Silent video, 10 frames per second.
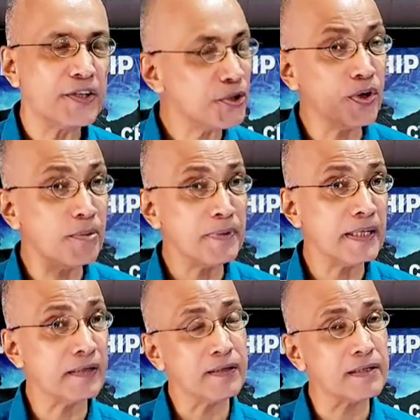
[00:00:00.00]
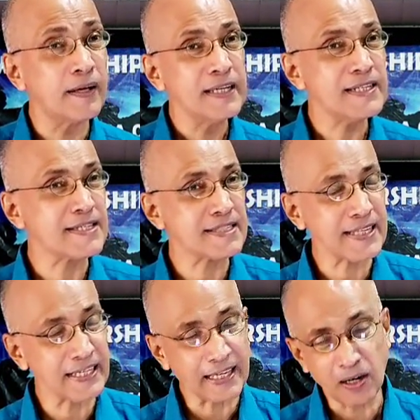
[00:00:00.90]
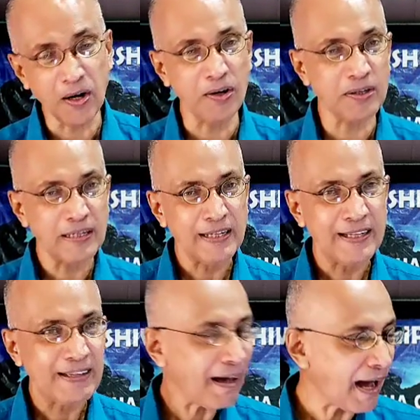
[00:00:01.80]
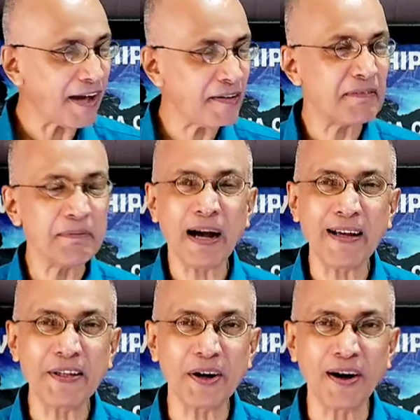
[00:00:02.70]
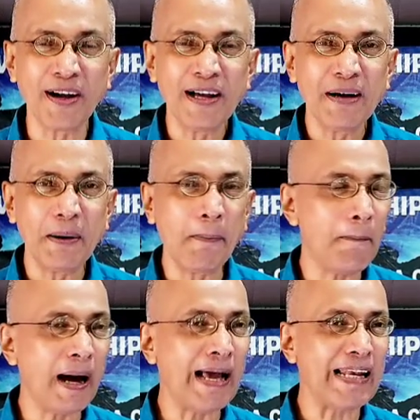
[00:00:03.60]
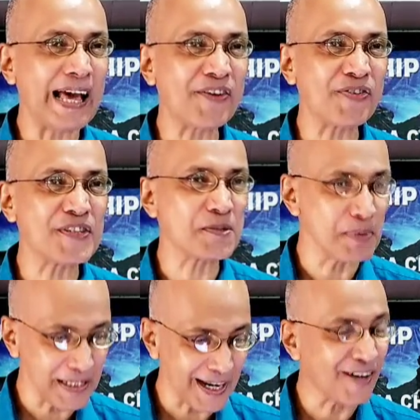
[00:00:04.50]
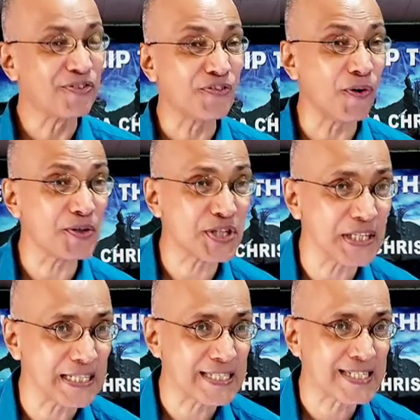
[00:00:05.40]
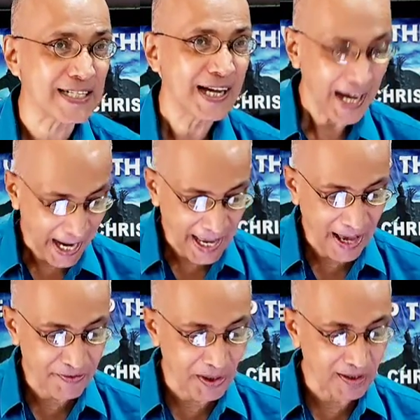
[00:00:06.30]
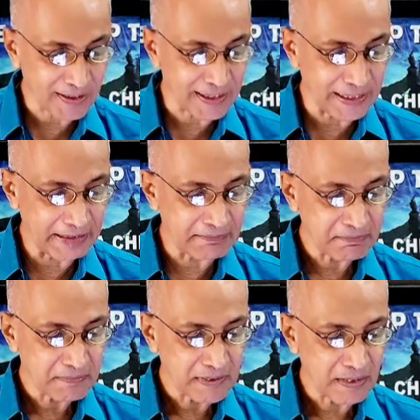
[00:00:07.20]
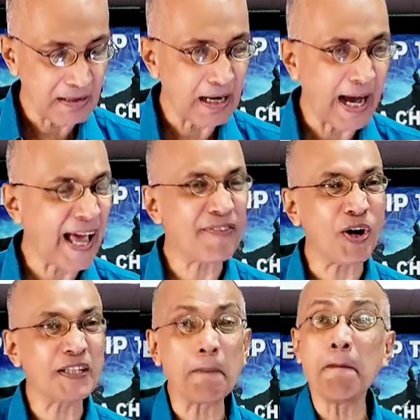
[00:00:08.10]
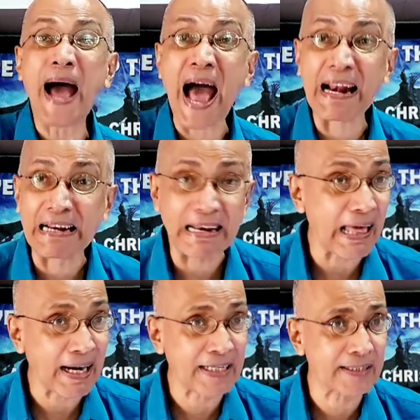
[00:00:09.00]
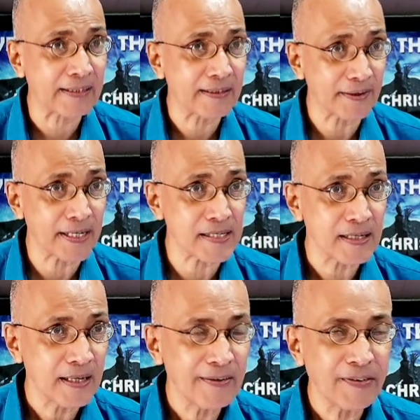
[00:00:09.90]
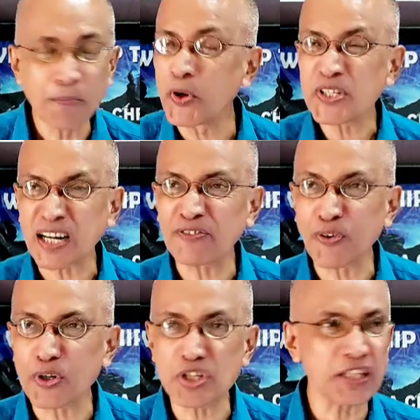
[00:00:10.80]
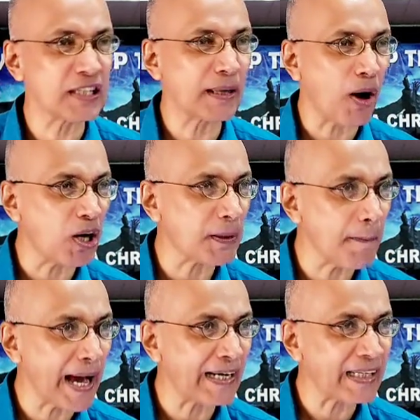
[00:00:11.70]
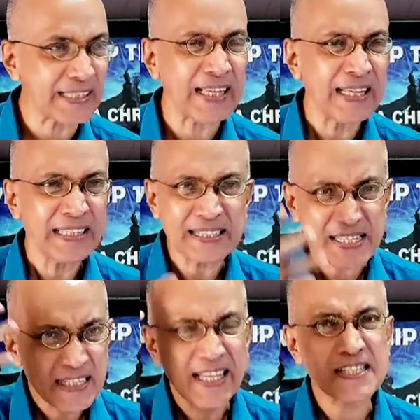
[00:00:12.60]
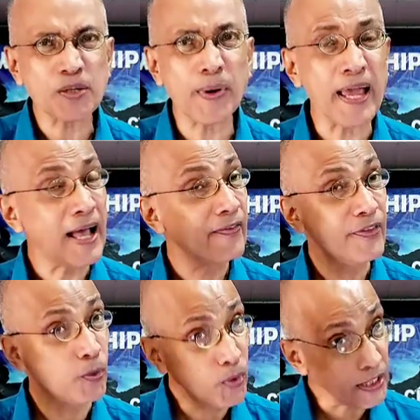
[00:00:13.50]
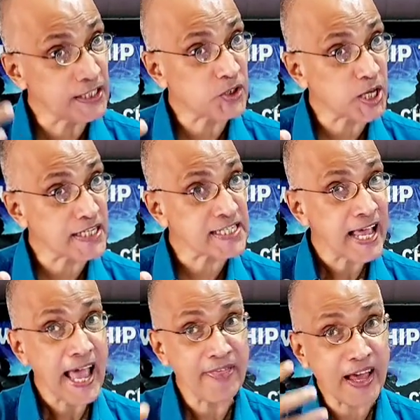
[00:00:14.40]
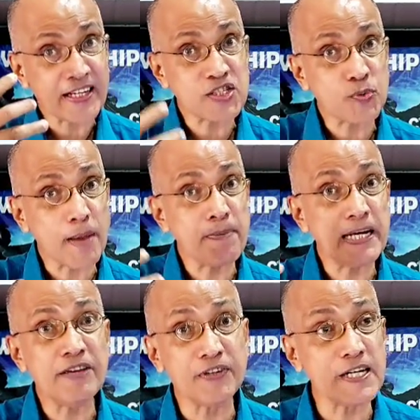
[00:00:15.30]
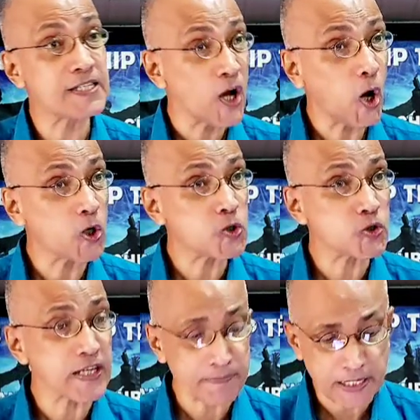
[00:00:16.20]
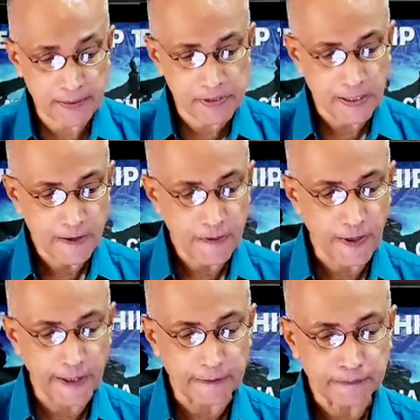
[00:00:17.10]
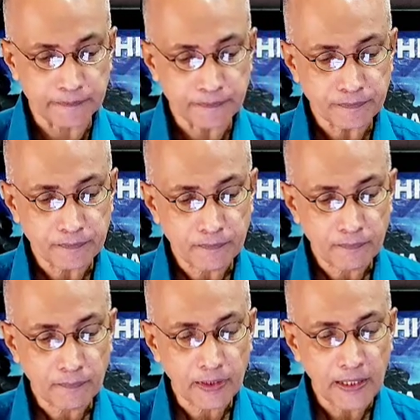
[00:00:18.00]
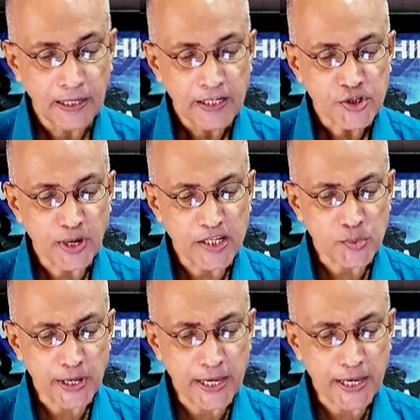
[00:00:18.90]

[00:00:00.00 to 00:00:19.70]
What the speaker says: you or me, you know, just thinking, my life has been unfortunate. I have got I have all the bad luck, right? The most unfortunate, all the bad luck. That's the way the world thinks, and that is the way believers also sometimes think. So as